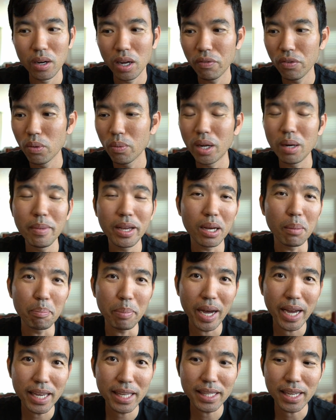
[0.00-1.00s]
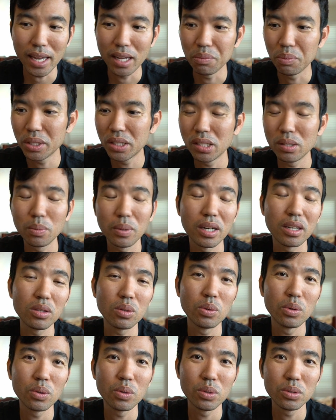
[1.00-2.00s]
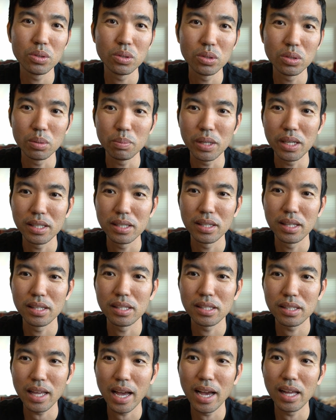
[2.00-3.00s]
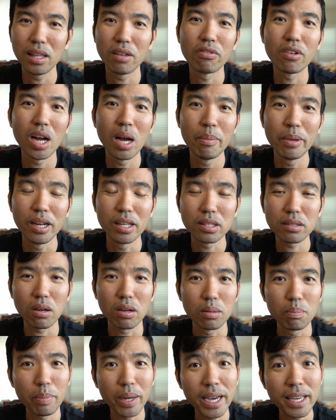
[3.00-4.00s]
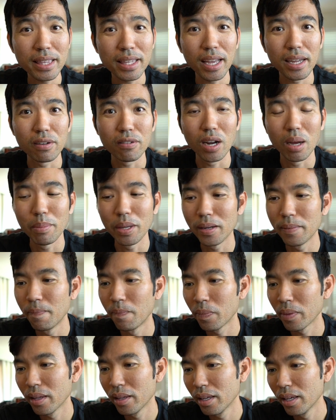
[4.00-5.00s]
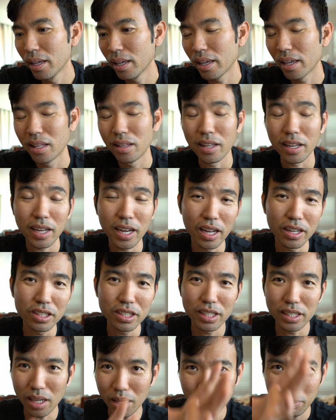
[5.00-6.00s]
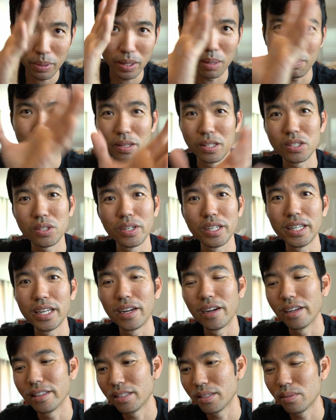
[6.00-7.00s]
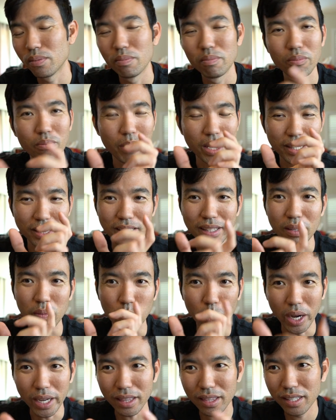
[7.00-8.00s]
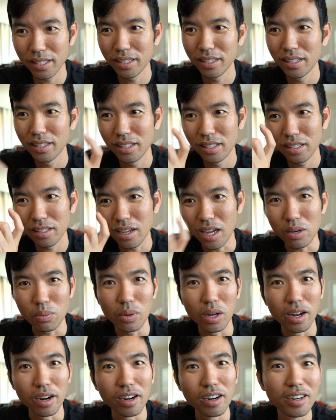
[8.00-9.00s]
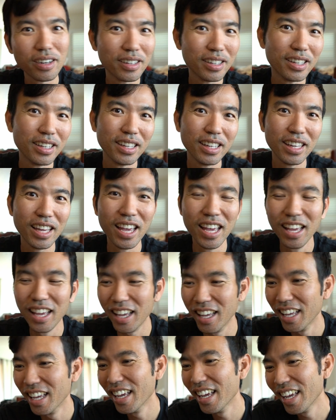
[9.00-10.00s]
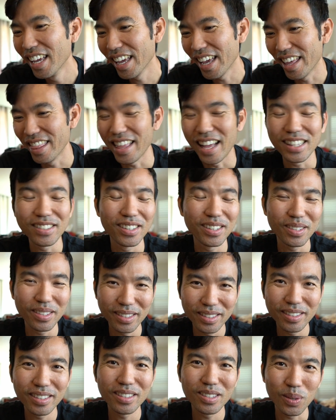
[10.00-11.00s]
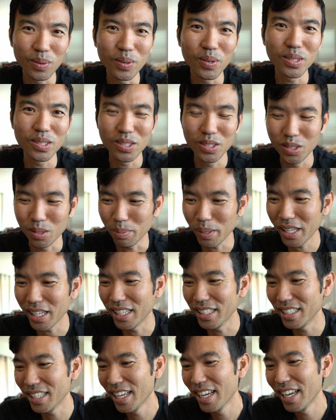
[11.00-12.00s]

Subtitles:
If you want to make a paitan, which is what a tonkotsu soup is, this style of ramen is called paitan ramen. And the kanji, I'll put it up on the screen here, it's basically white hot water, and that's what tonkotsu soup is.